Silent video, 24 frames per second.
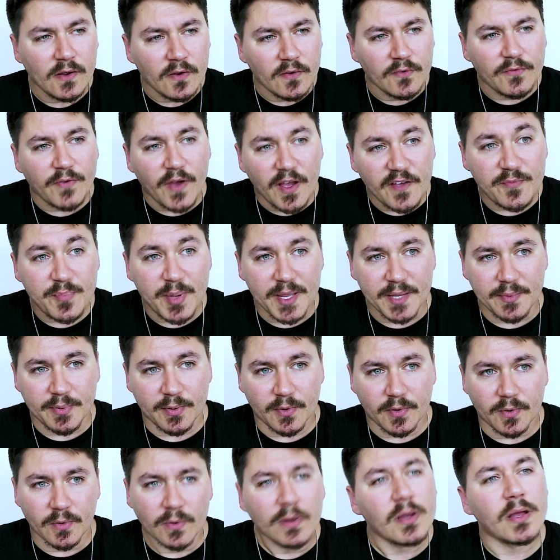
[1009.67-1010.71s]
5
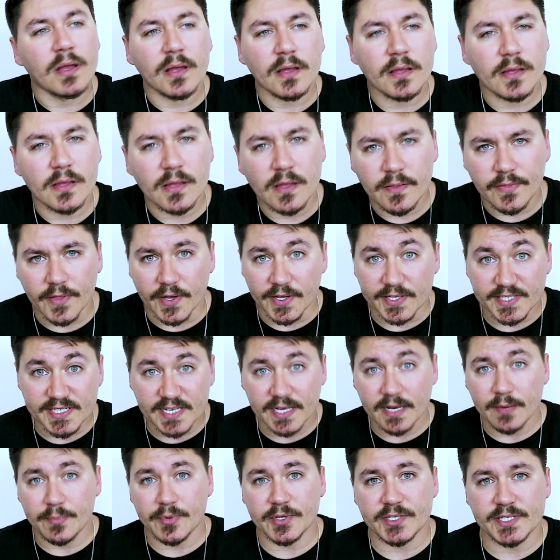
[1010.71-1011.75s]
people that are
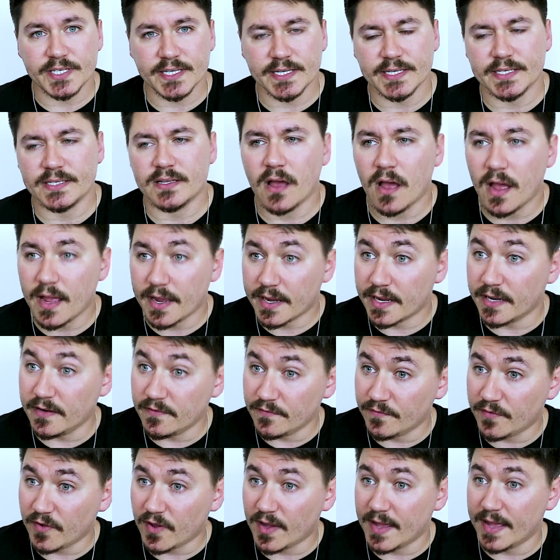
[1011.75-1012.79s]
celebrities that I can
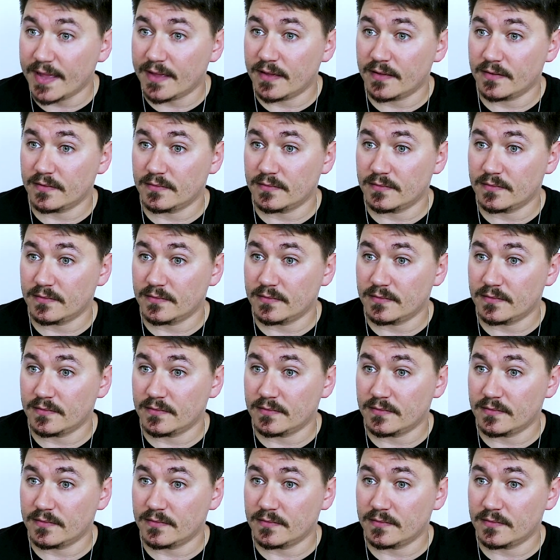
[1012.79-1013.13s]
invite.